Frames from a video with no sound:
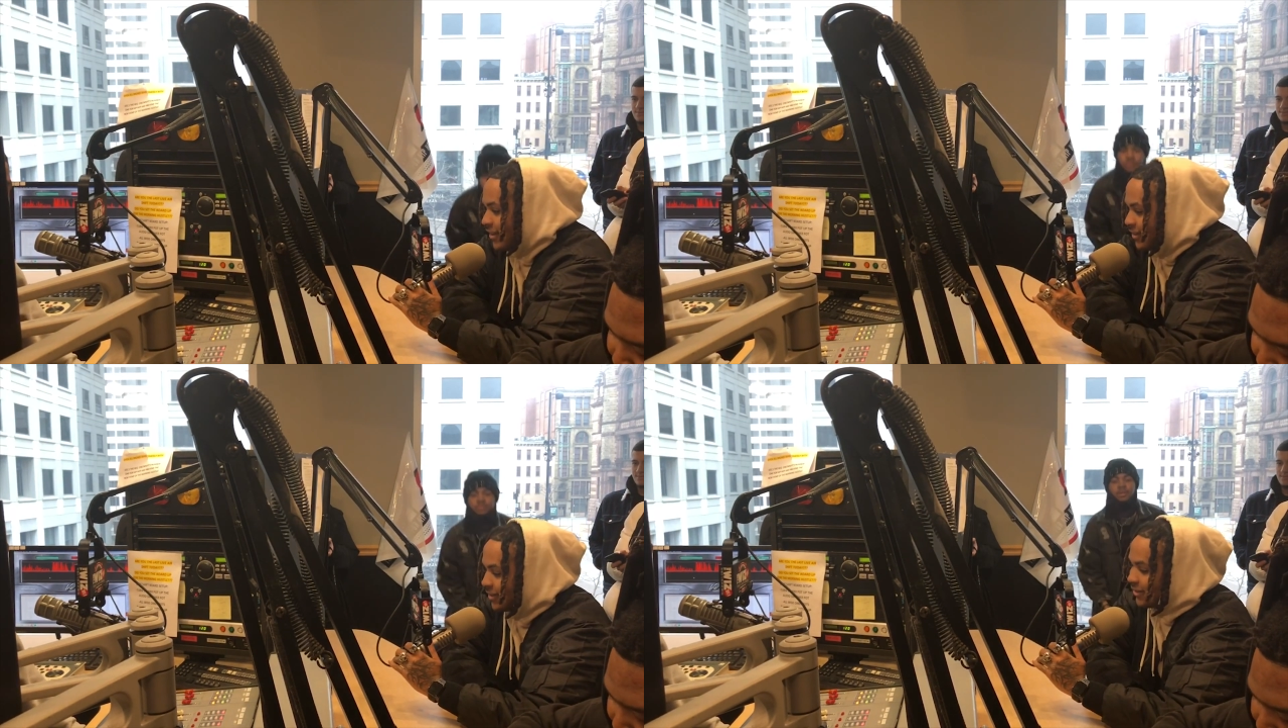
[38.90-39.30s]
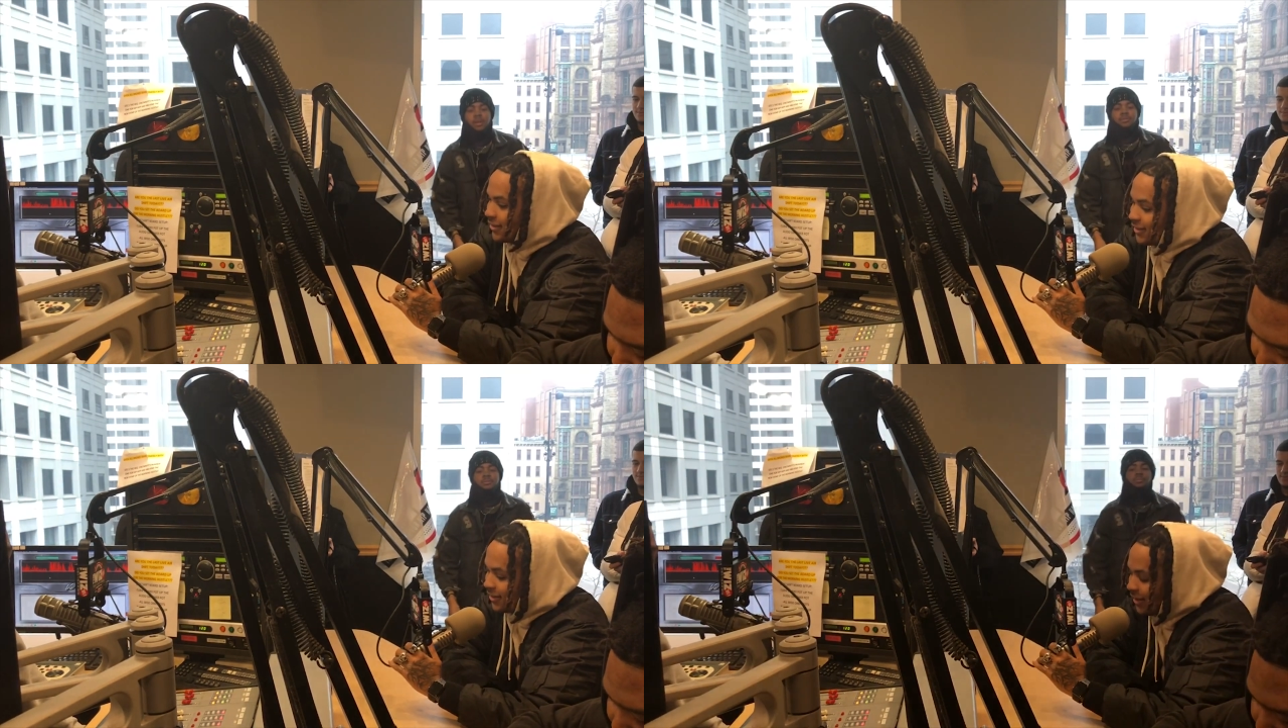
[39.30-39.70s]

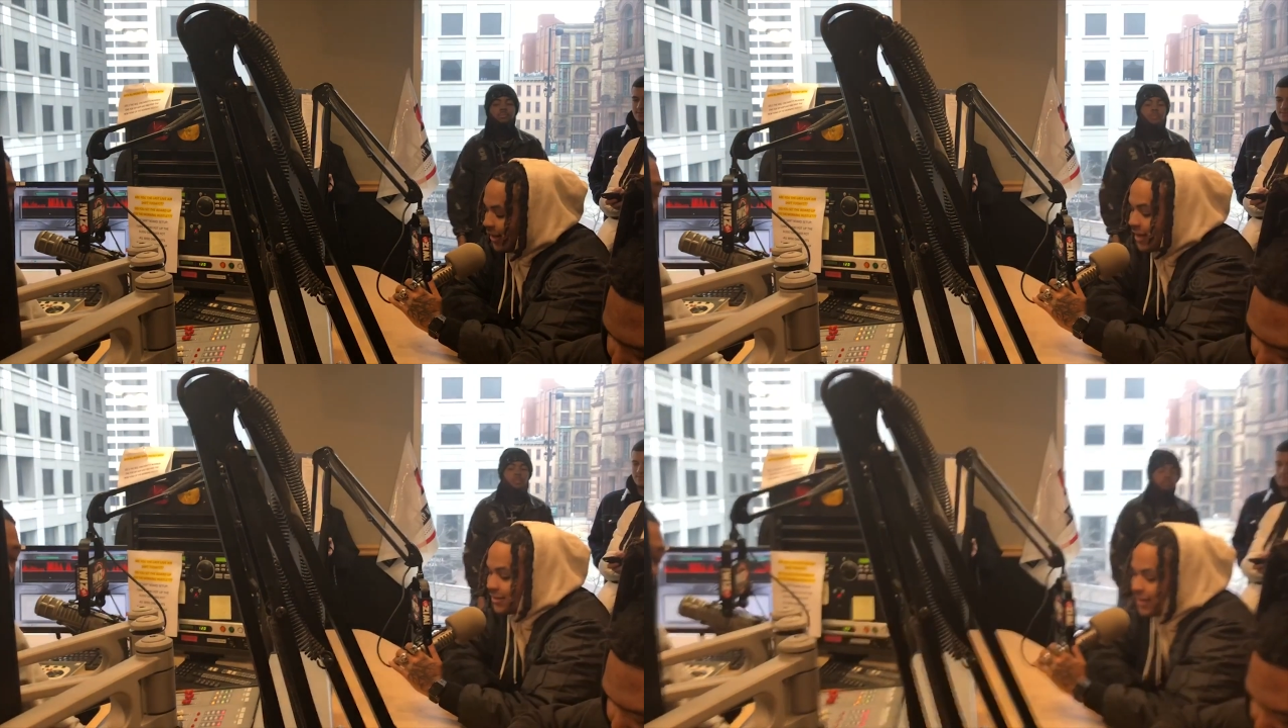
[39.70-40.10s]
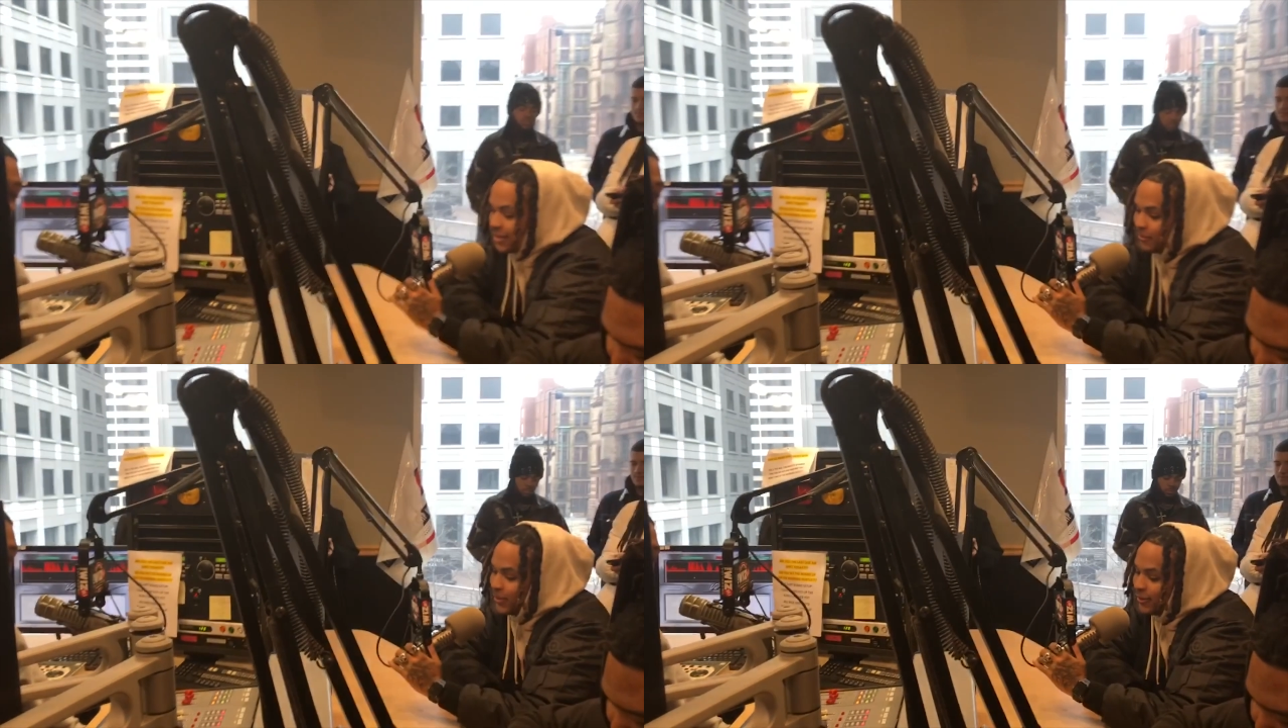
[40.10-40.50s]
of shit
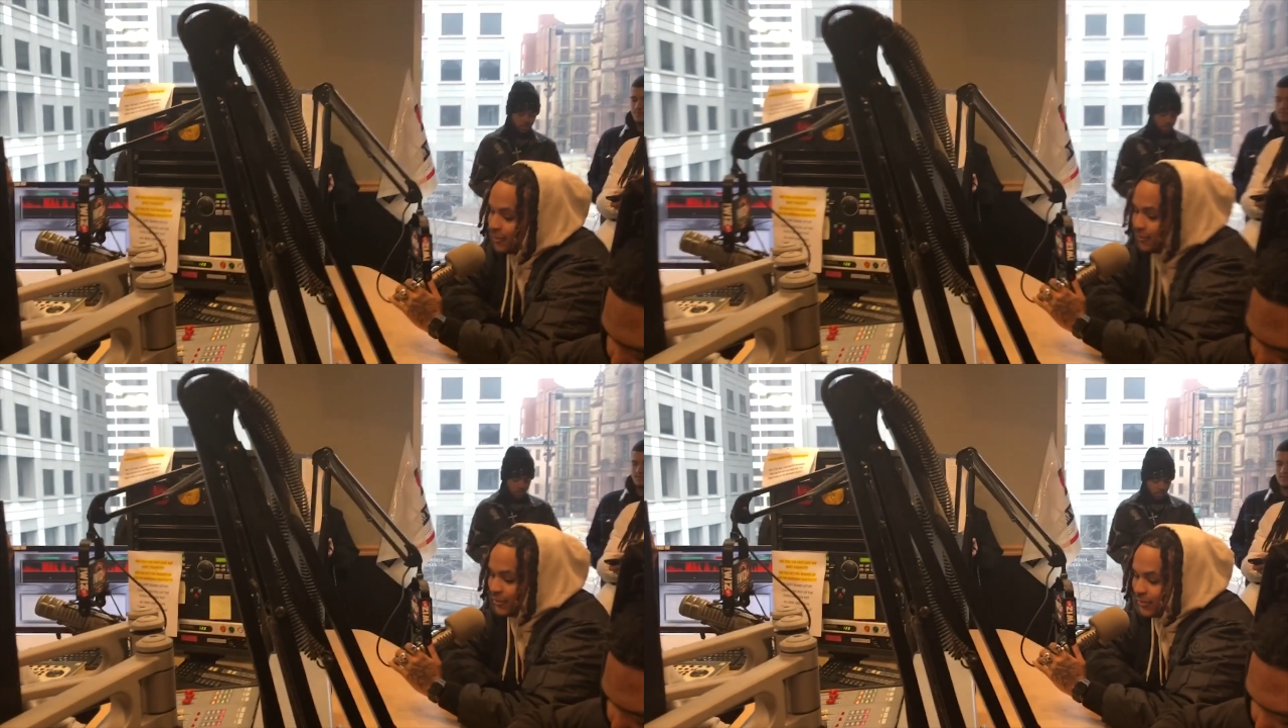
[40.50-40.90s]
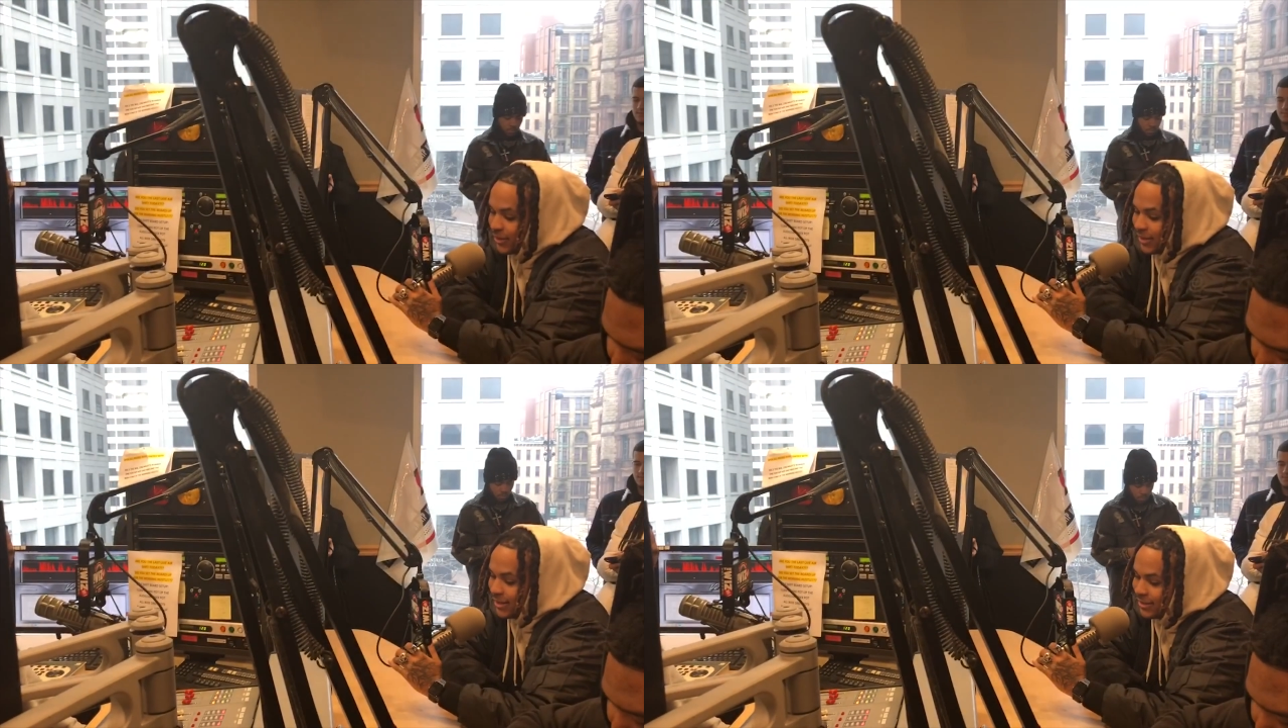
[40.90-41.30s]
I done been through in
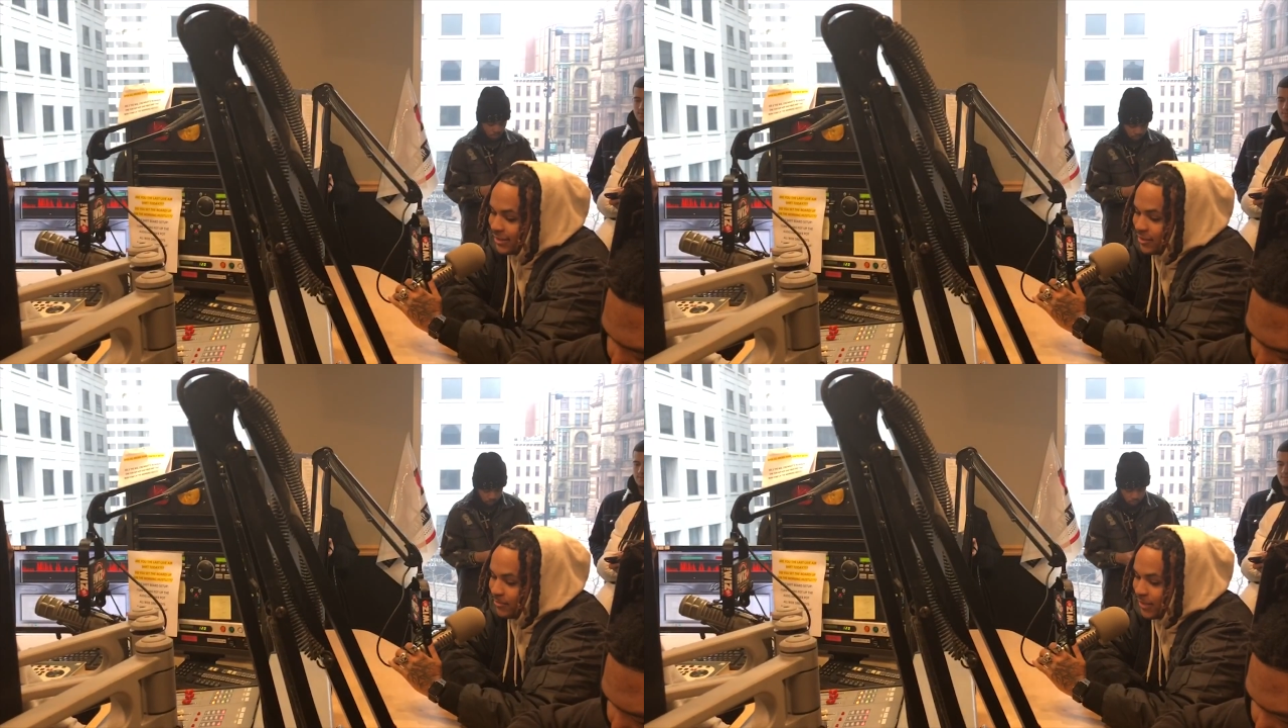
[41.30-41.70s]
2019,